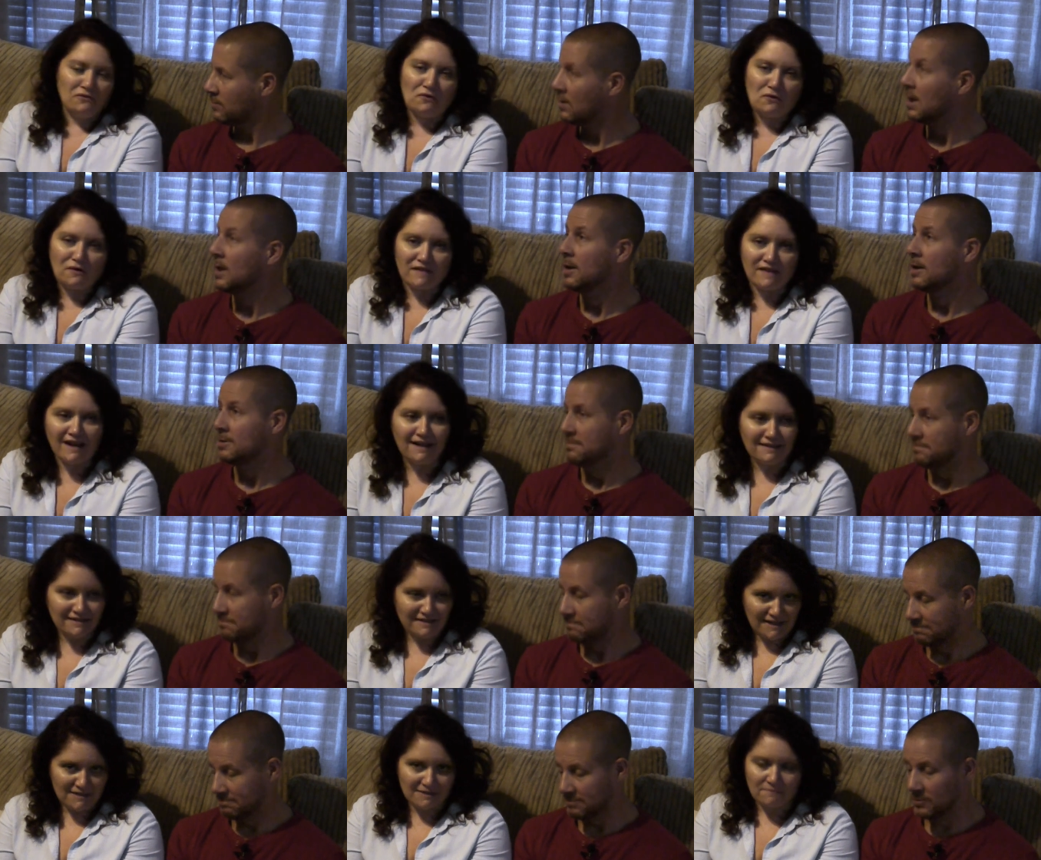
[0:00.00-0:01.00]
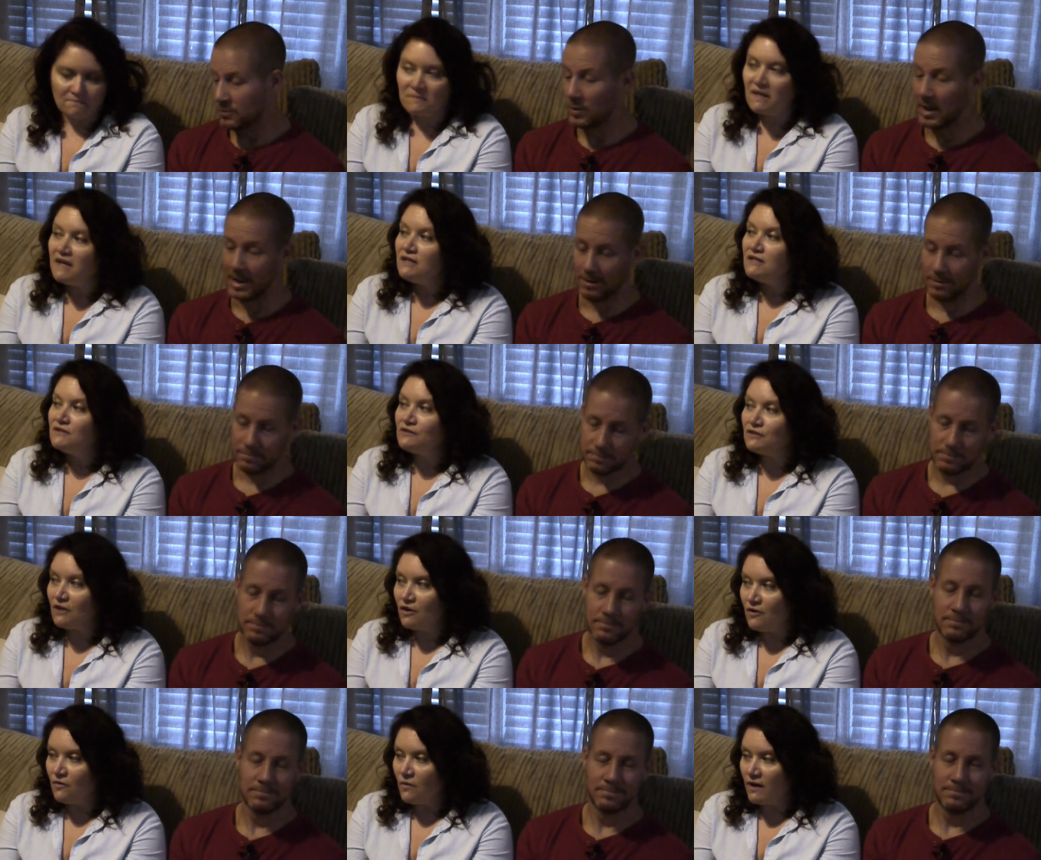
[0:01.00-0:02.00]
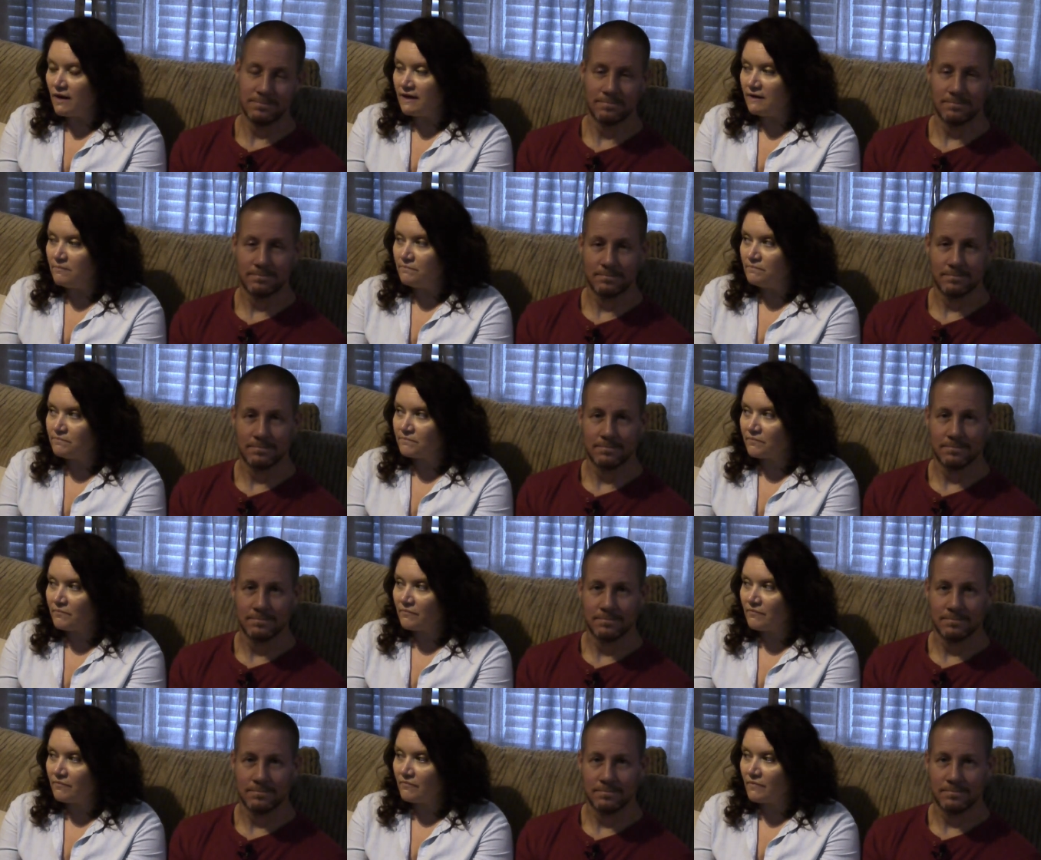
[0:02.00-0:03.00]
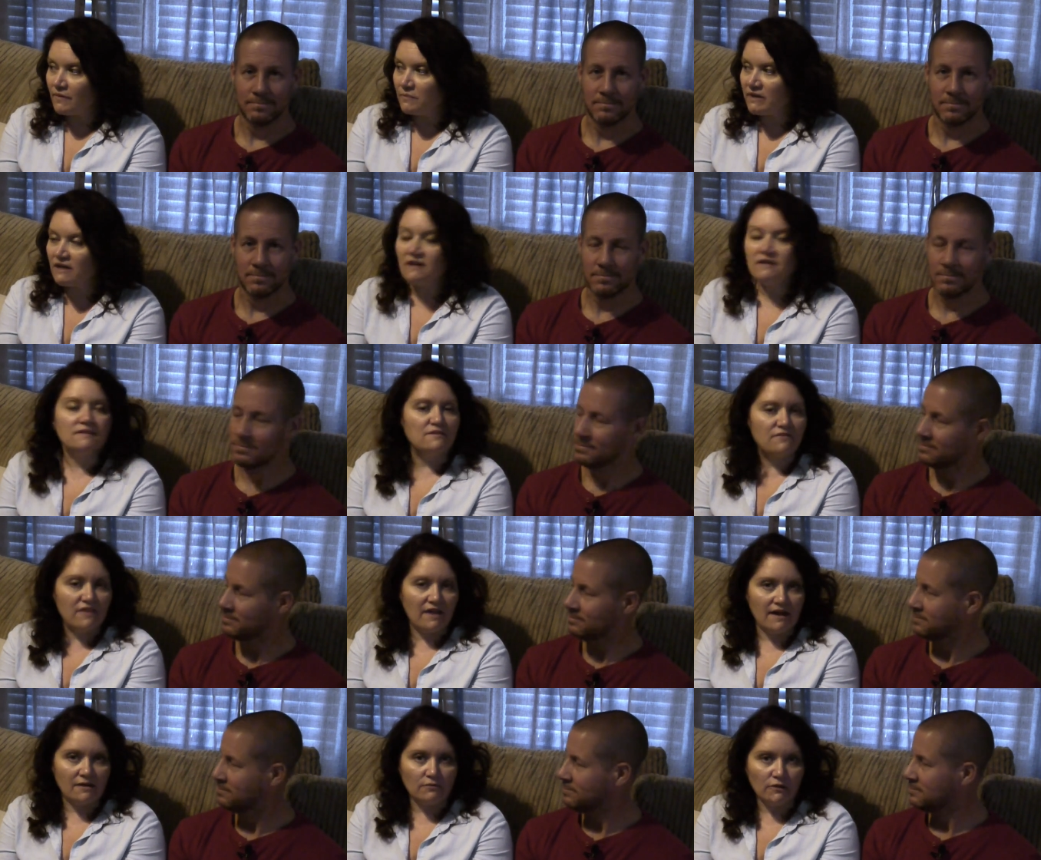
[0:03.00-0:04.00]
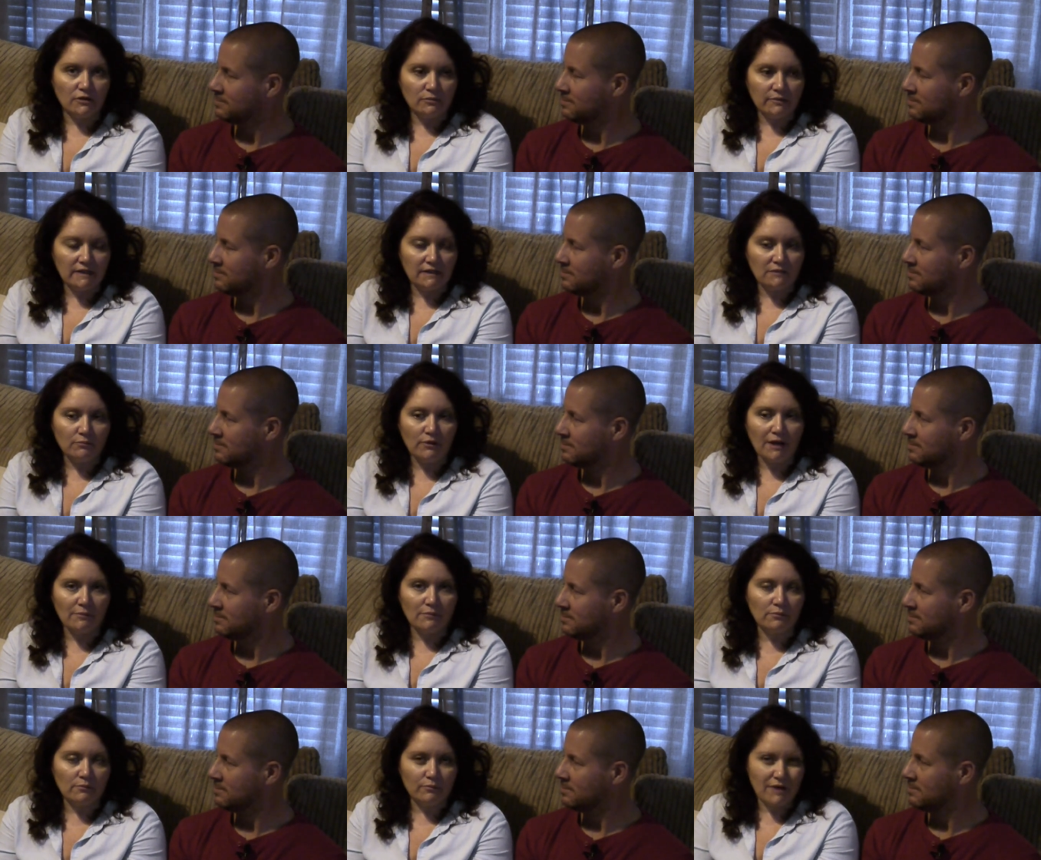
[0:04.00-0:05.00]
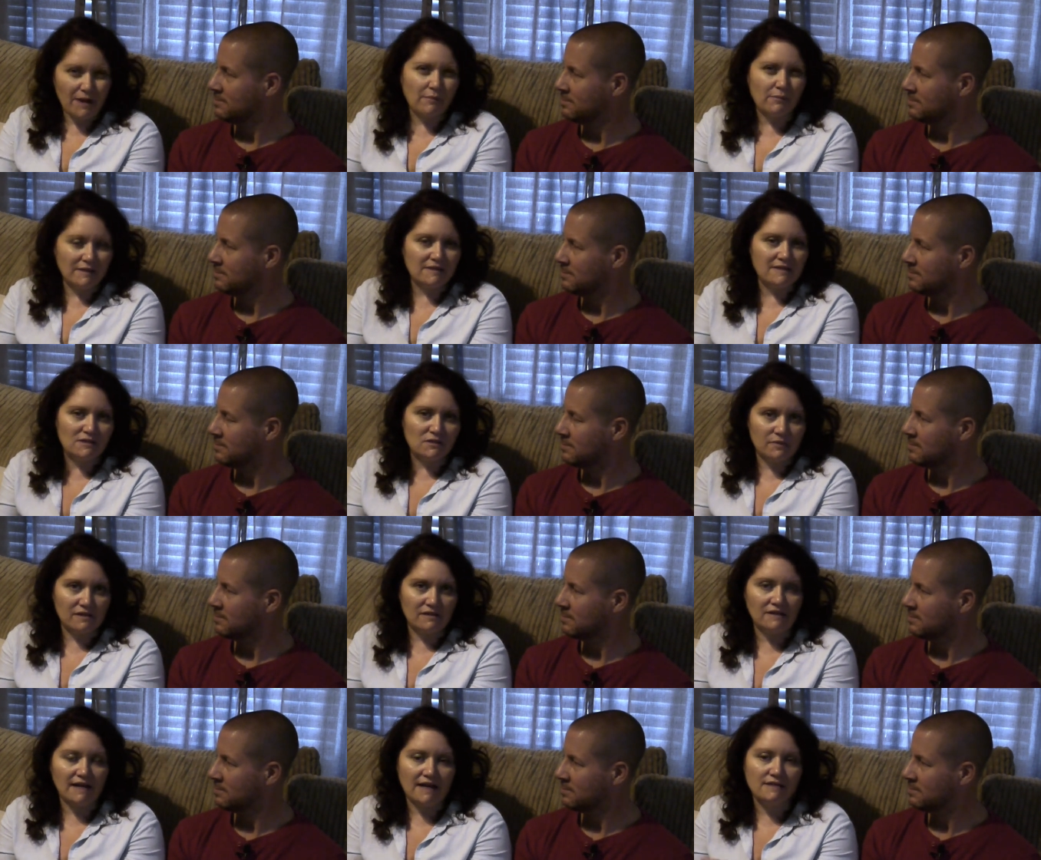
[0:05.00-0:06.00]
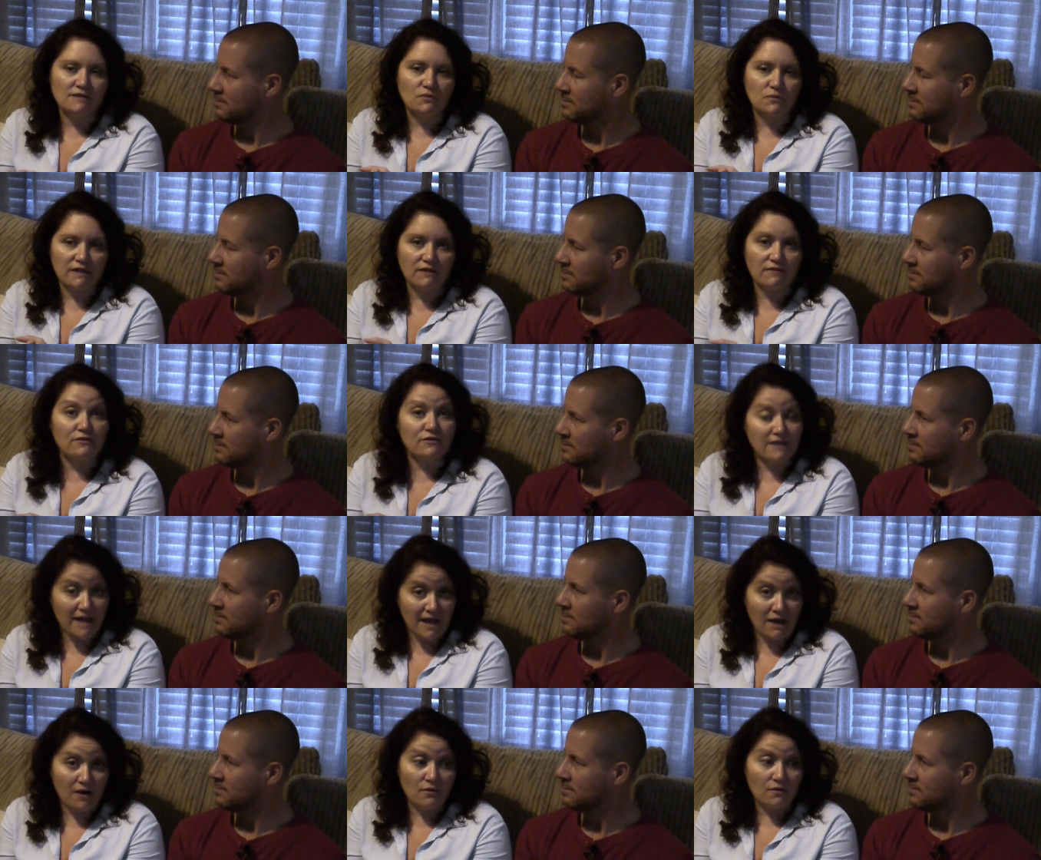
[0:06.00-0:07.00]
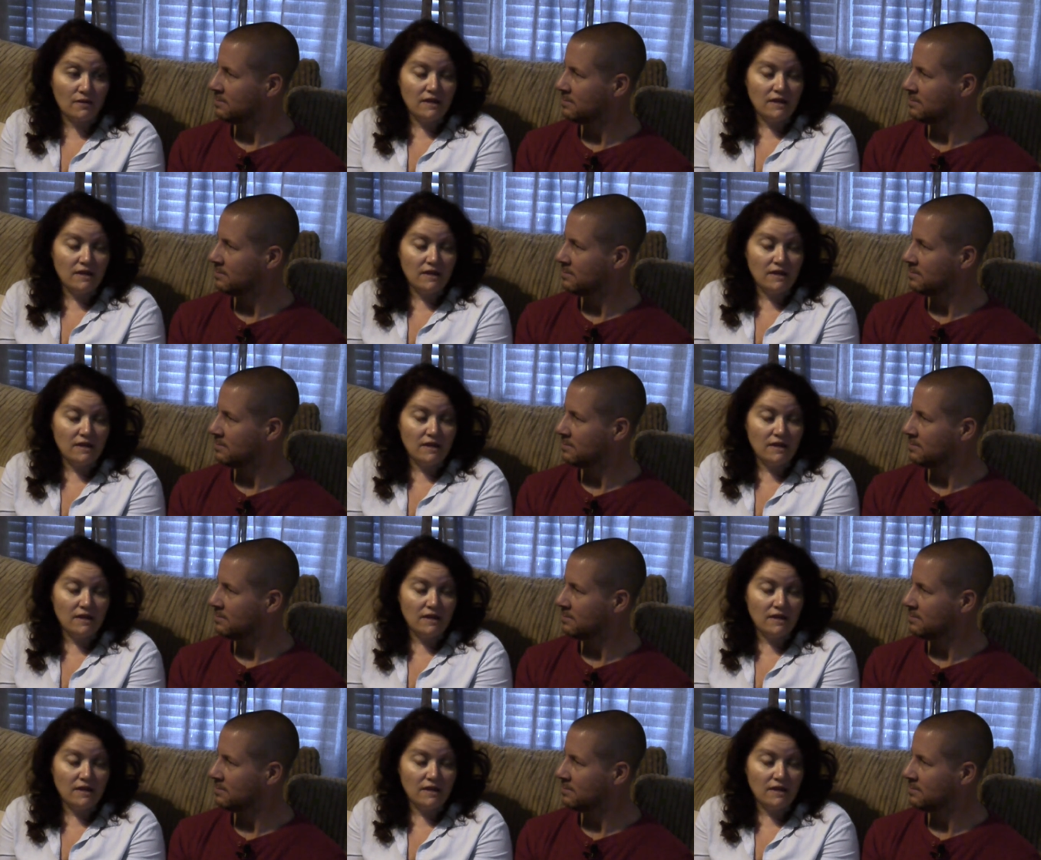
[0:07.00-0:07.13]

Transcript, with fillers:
Speaker 1: for the holidays. Right. So. Um, because of that, we'll be prob- probably this will be the last week for now,